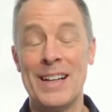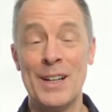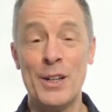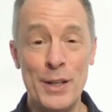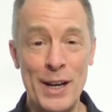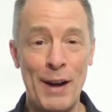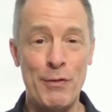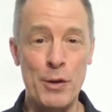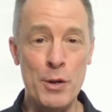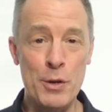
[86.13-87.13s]
Good
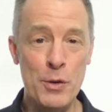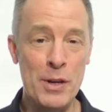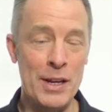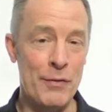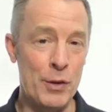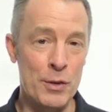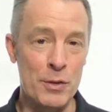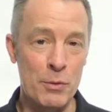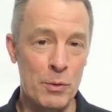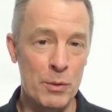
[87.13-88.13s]
afternoon if
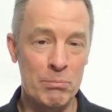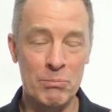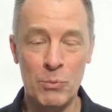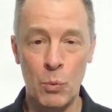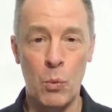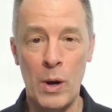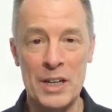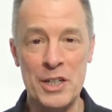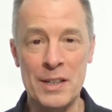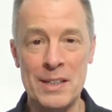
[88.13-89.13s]
you're
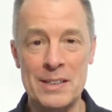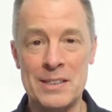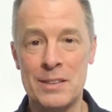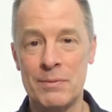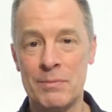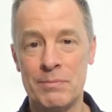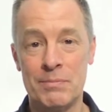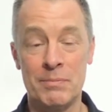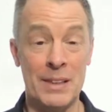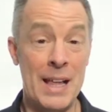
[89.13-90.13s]
watching this
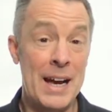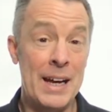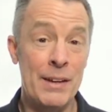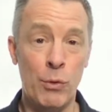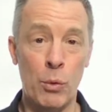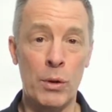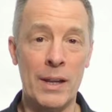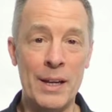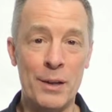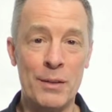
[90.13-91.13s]
live or
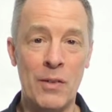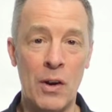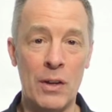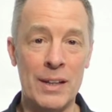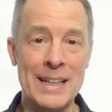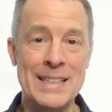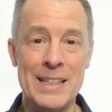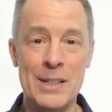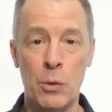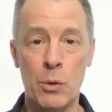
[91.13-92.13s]
later on
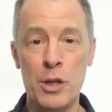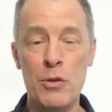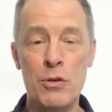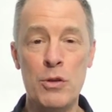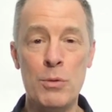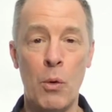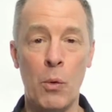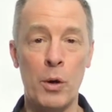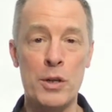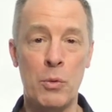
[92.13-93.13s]
LinkedIn or YouTube
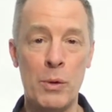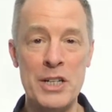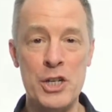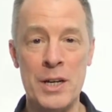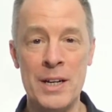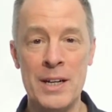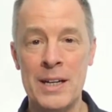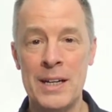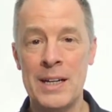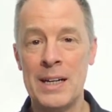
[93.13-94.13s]
or Twitch.
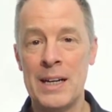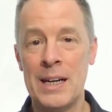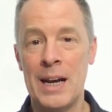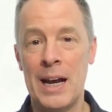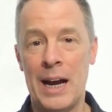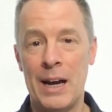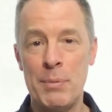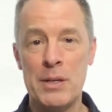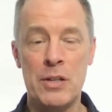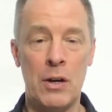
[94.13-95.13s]
I've
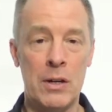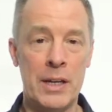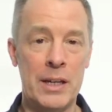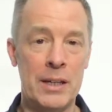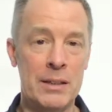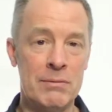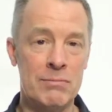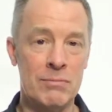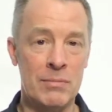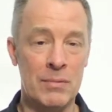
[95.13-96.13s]
been talking
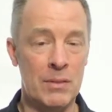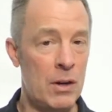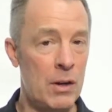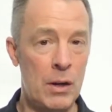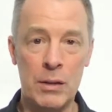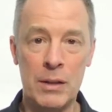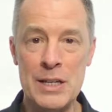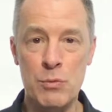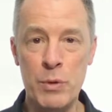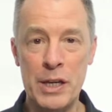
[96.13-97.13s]
all
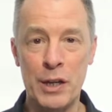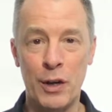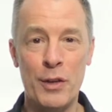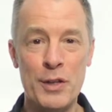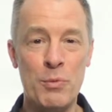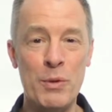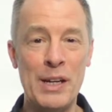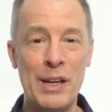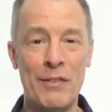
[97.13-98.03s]
last week and all this week.